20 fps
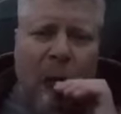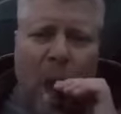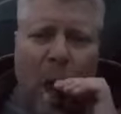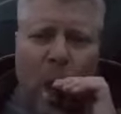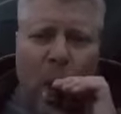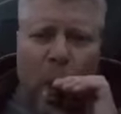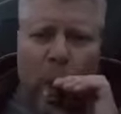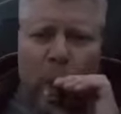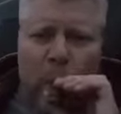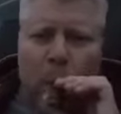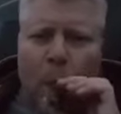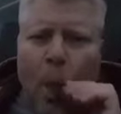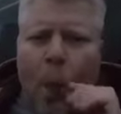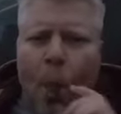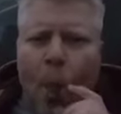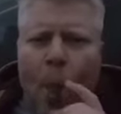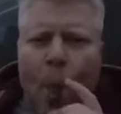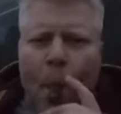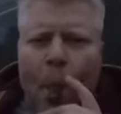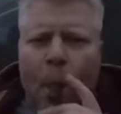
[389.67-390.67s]

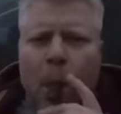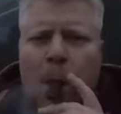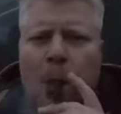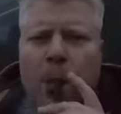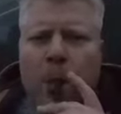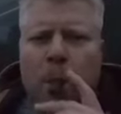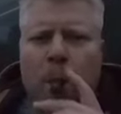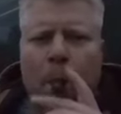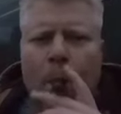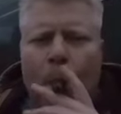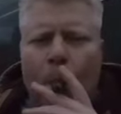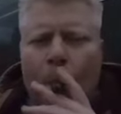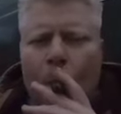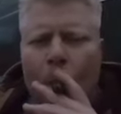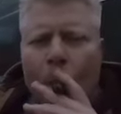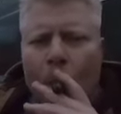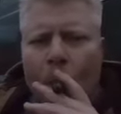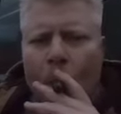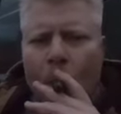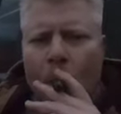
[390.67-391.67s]

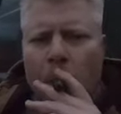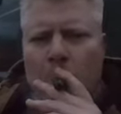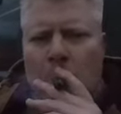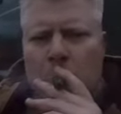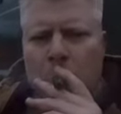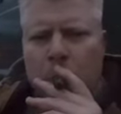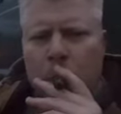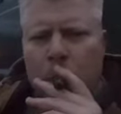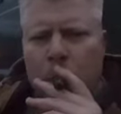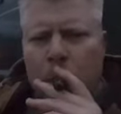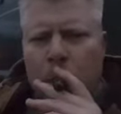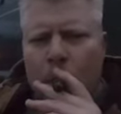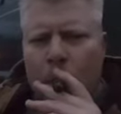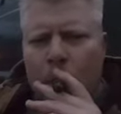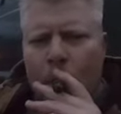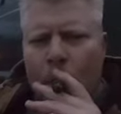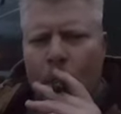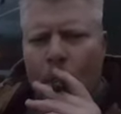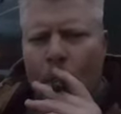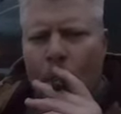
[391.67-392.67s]

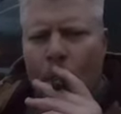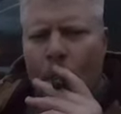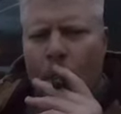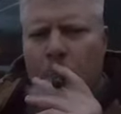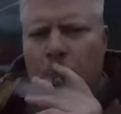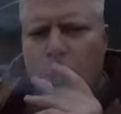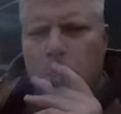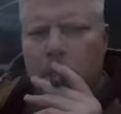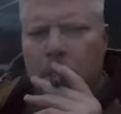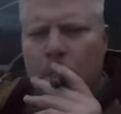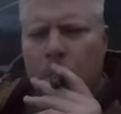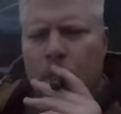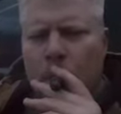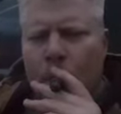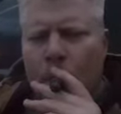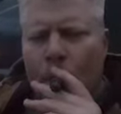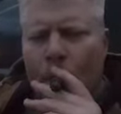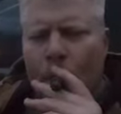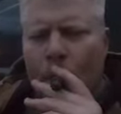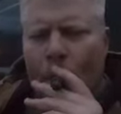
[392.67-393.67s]

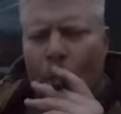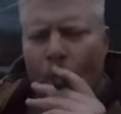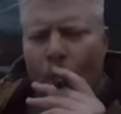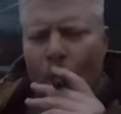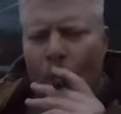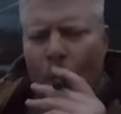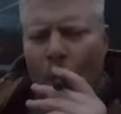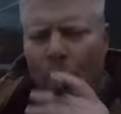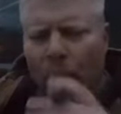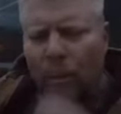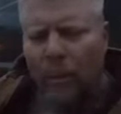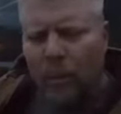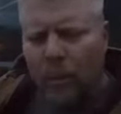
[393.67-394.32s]
No one is speaking in this clip.